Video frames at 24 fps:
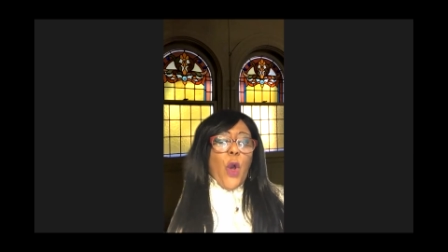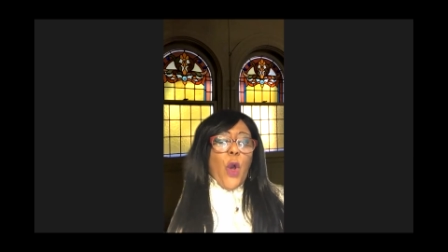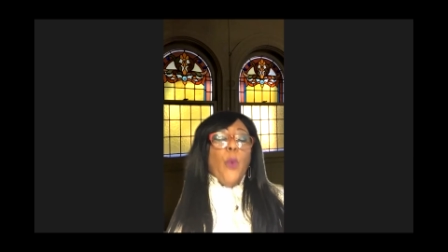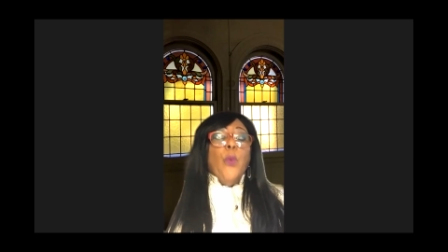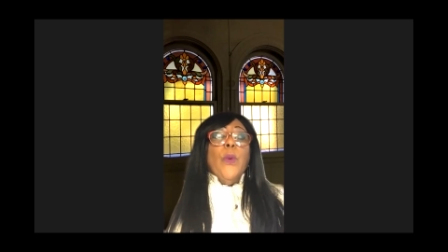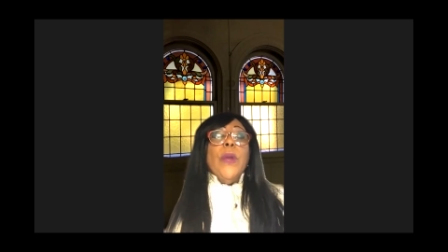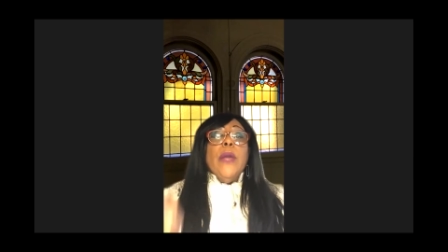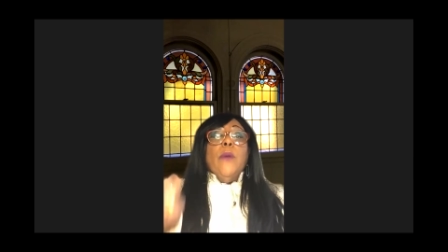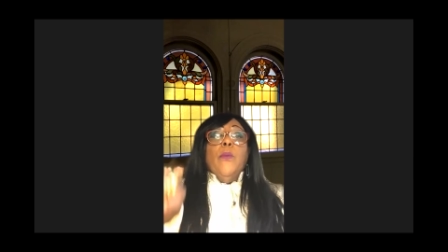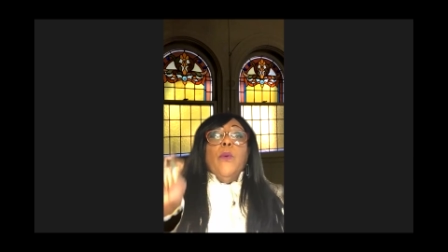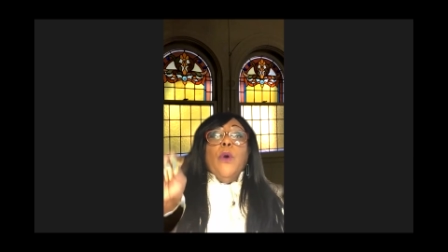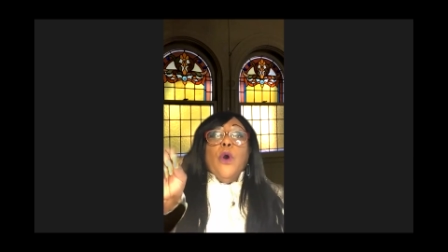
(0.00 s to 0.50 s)

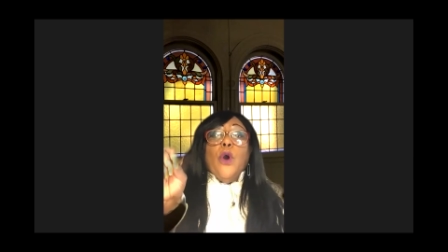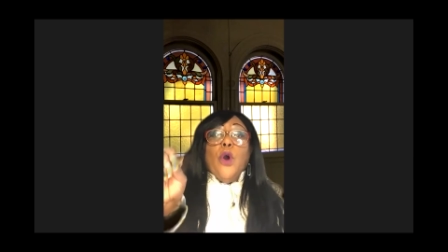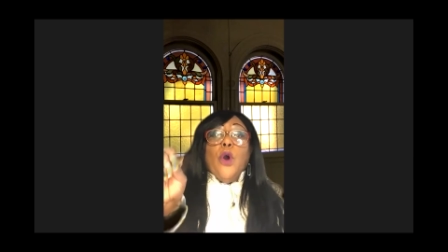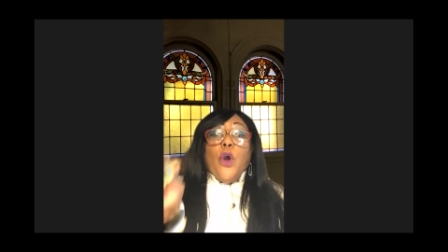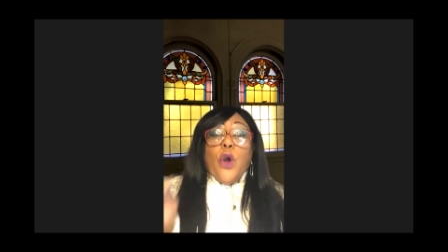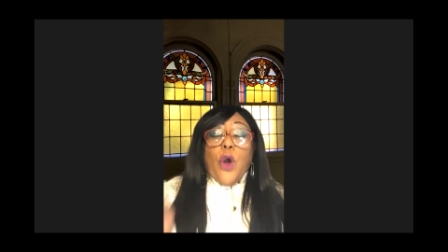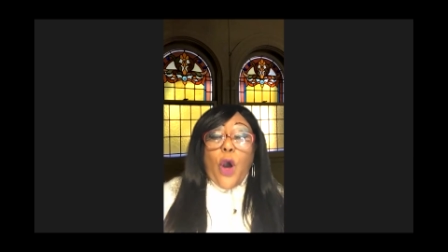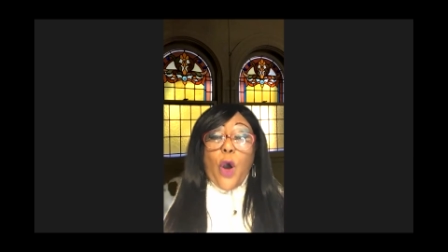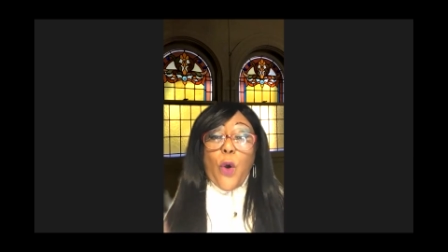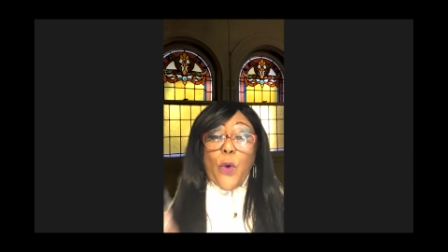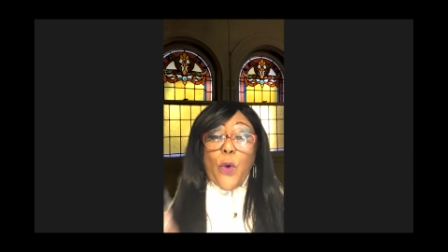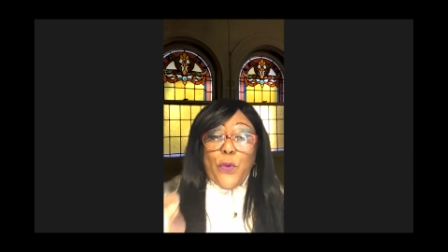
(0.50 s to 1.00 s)
we will
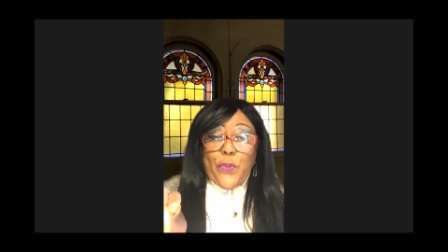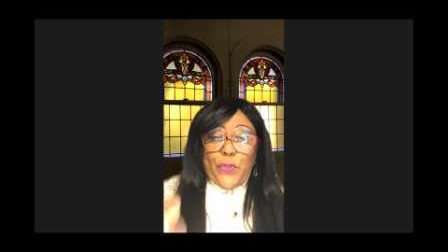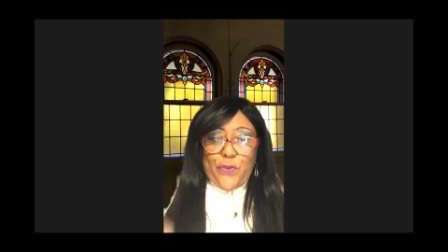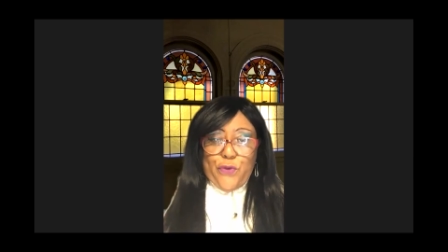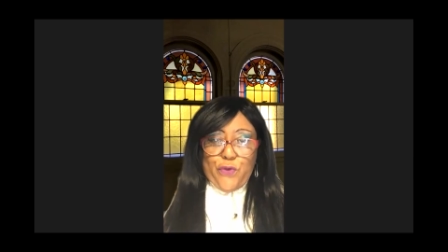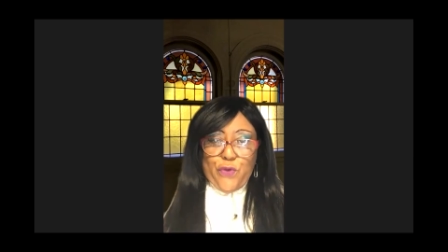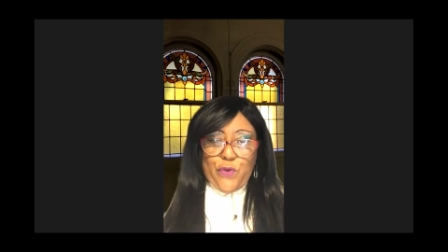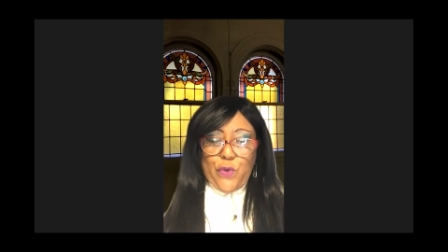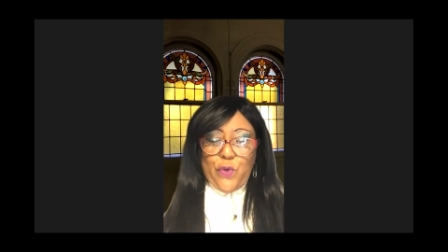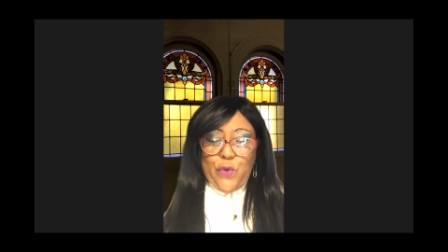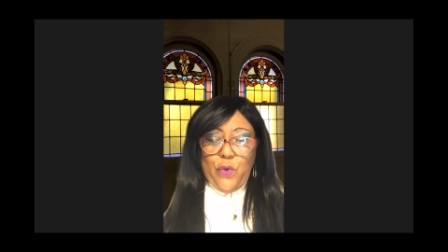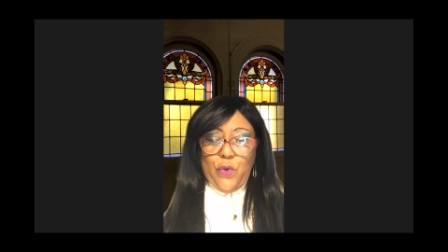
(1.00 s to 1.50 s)
go
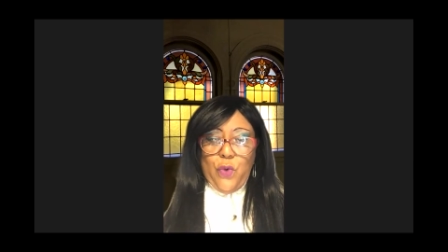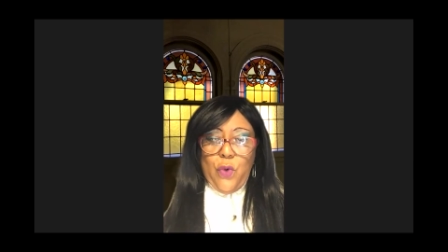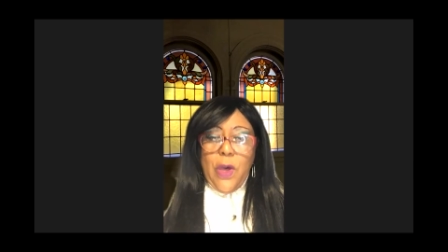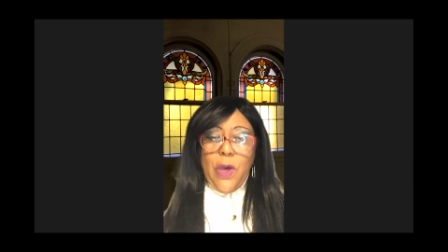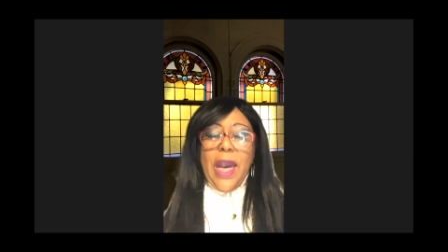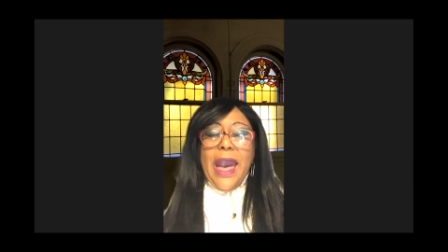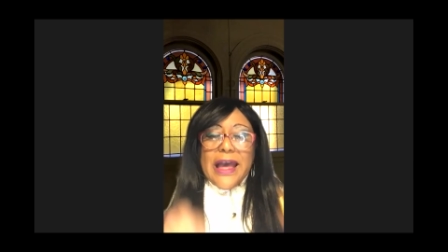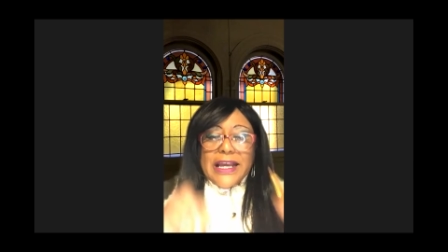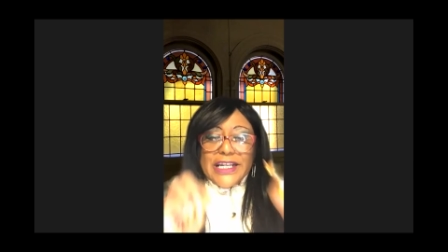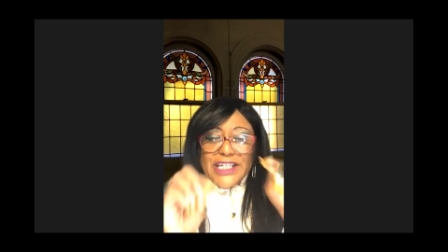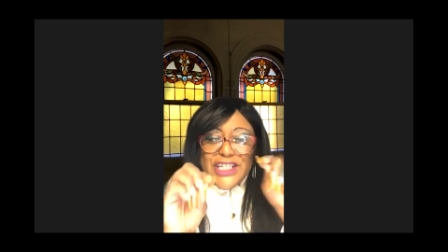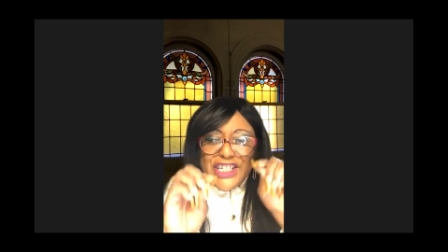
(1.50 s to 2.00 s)
through
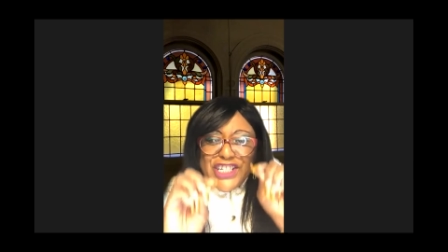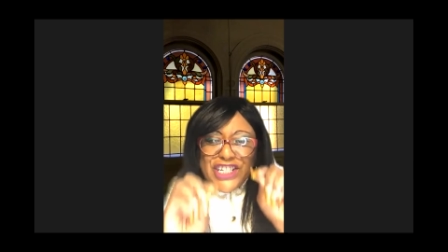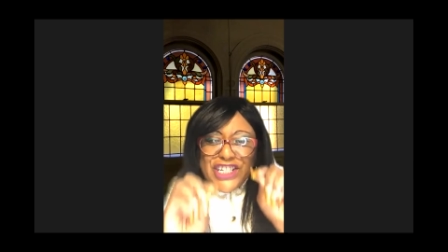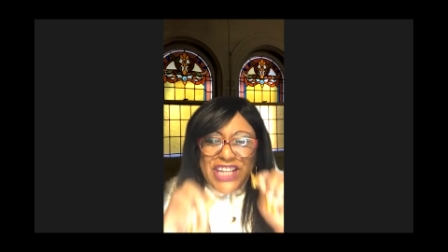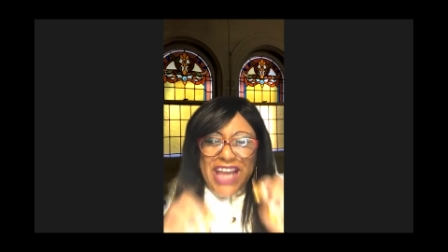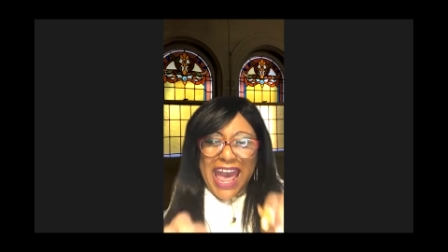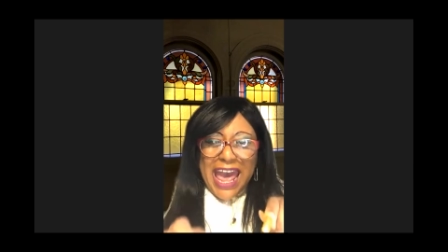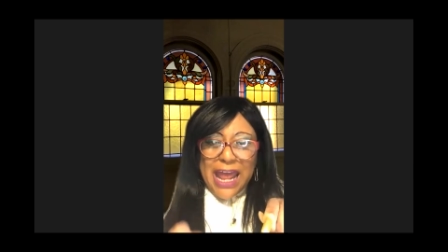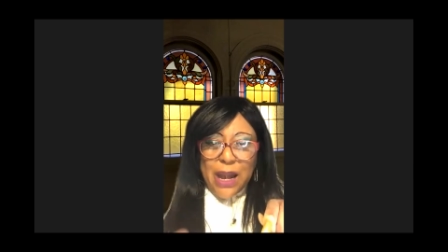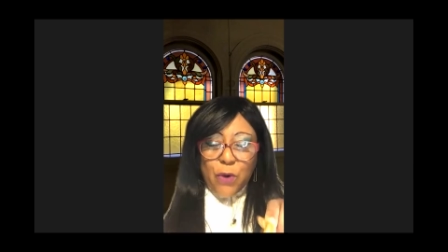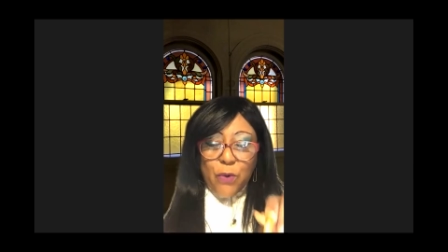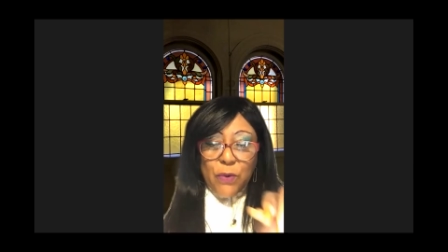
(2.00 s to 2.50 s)
a
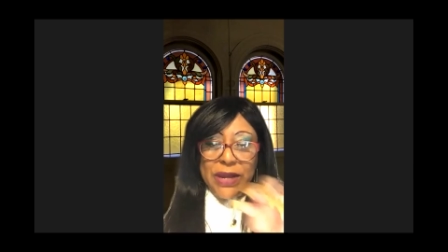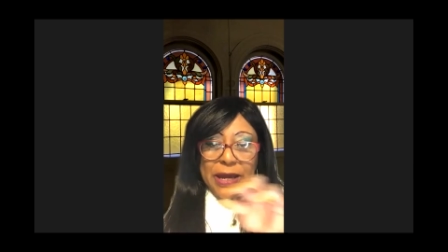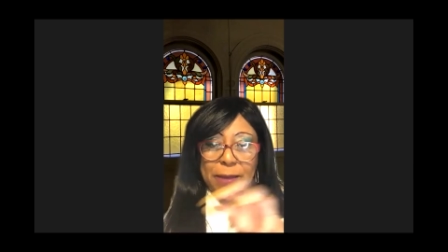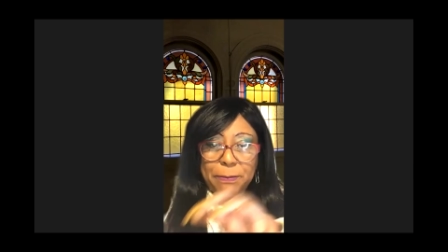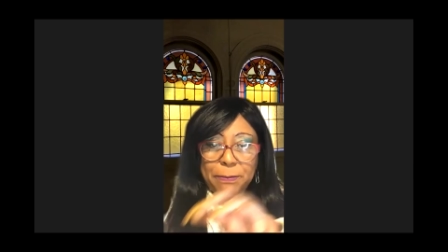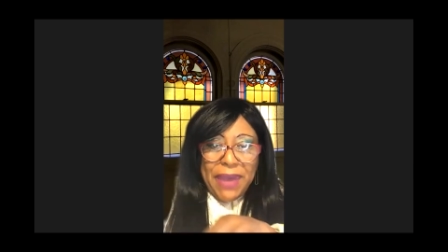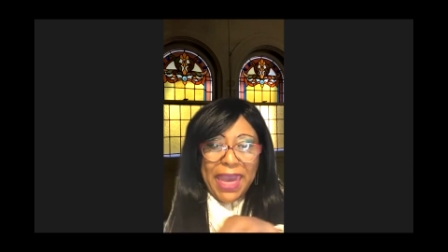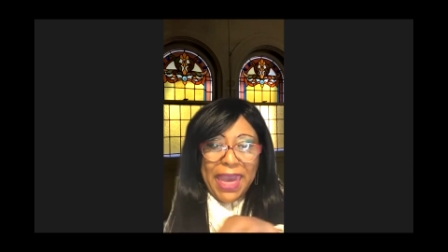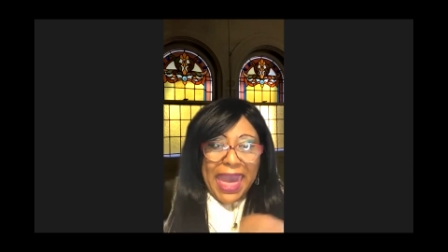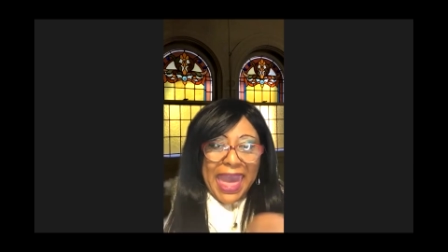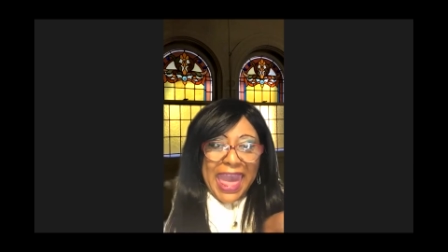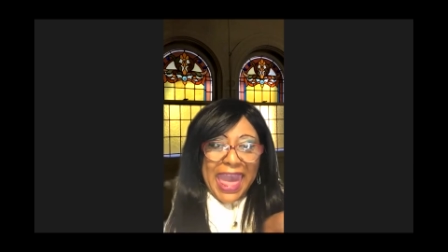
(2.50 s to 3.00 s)
shadowy
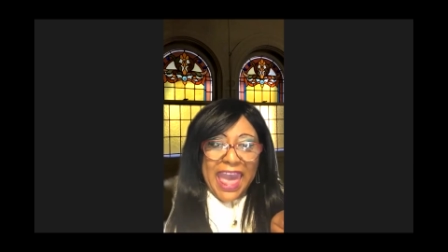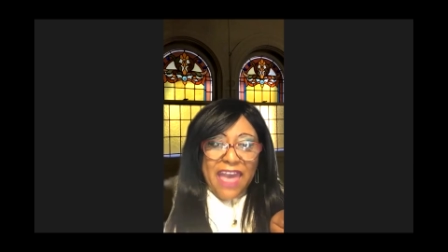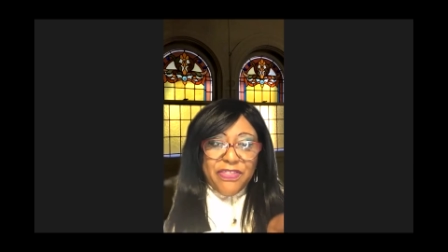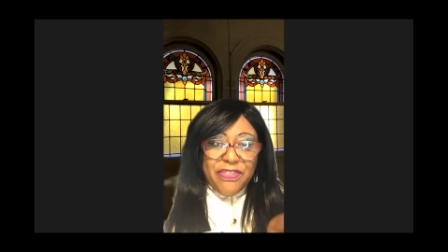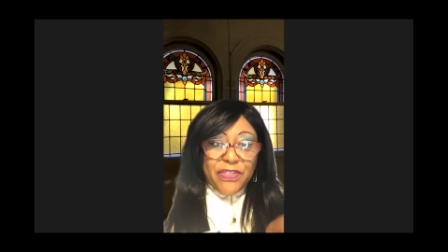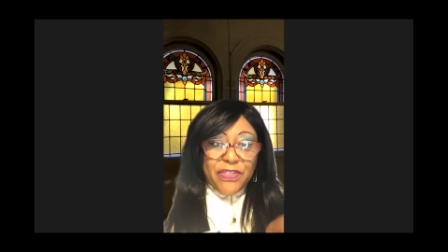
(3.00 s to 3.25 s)
path,